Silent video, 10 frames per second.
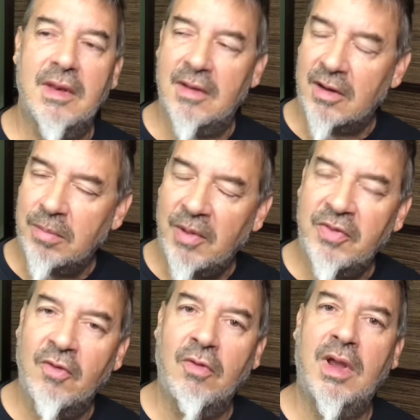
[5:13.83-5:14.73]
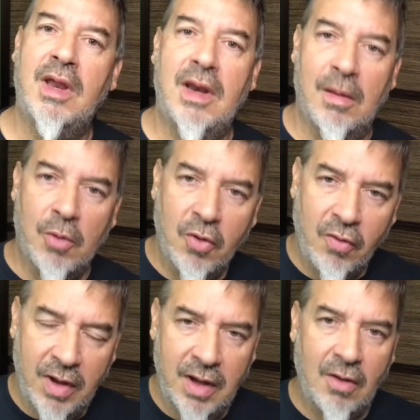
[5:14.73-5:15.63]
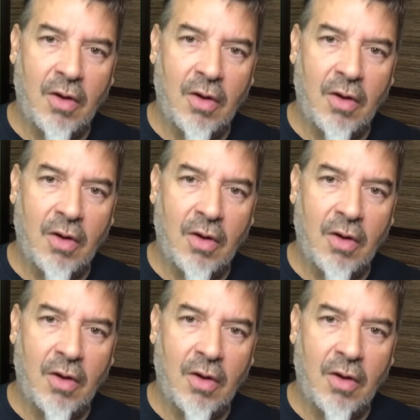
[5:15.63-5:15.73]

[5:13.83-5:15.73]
Talked about the green, emerald green,